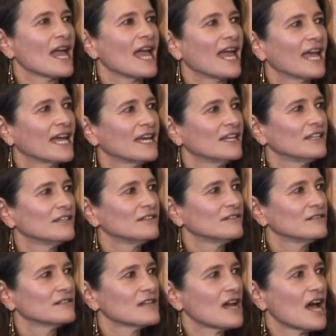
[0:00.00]
And
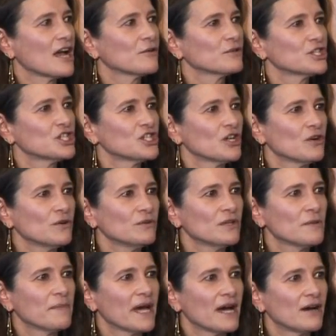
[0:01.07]
I was
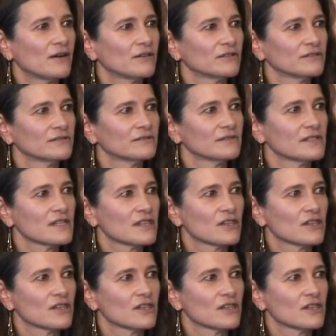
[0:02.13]
shown about